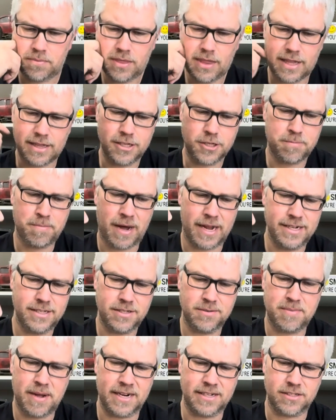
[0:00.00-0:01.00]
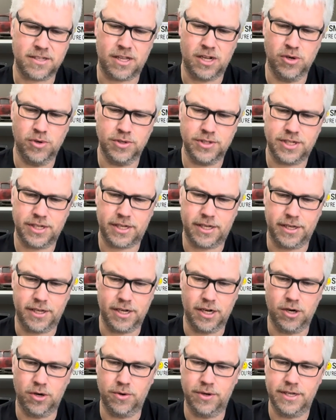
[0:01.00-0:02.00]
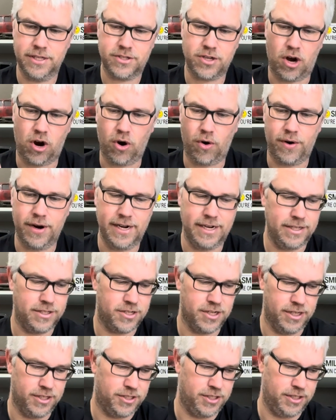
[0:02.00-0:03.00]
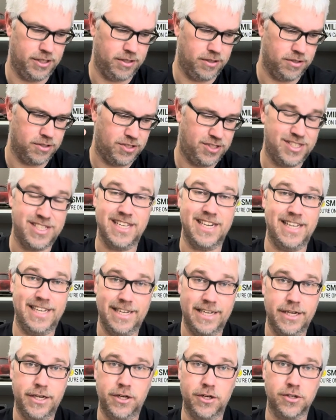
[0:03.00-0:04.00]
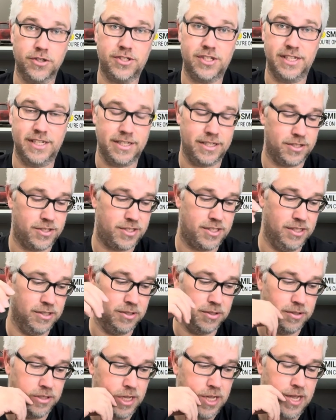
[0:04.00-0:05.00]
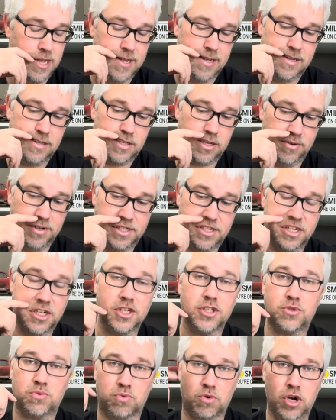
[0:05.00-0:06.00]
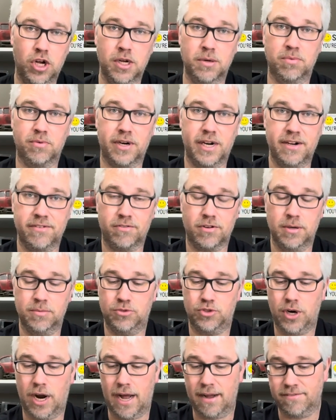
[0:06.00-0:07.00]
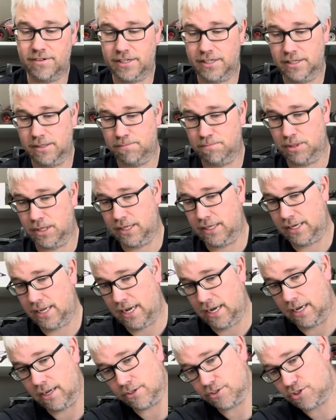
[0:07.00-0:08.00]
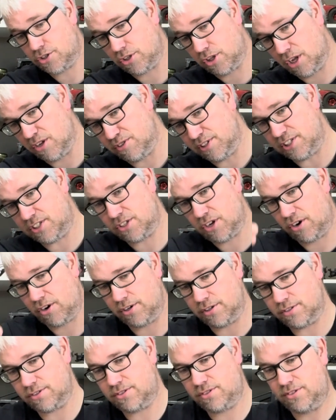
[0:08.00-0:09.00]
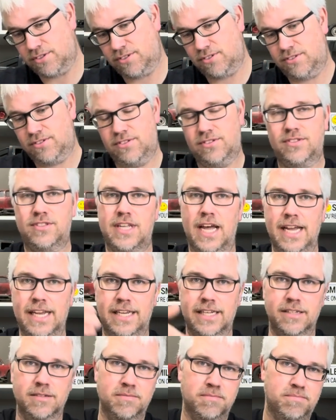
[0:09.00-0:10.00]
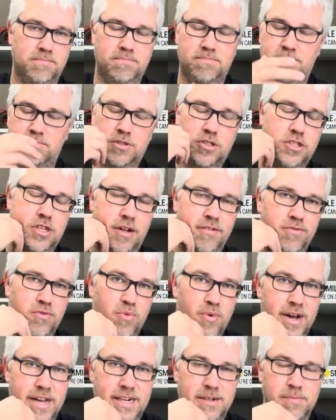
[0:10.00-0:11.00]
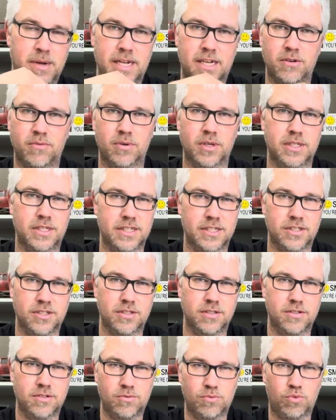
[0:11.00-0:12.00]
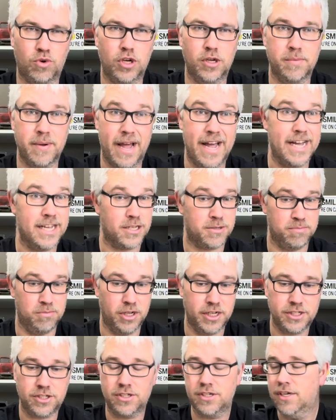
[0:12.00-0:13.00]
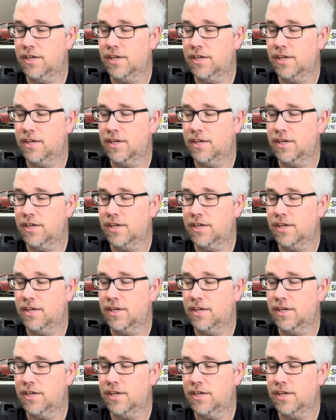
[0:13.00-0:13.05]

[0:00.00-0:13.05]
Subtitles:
This body's about as low as it can go. It's already touching sitting still. So it does rub whenever I'm driving it, but I'll slowly start taking stuff away to make it where it doesn't rub as much.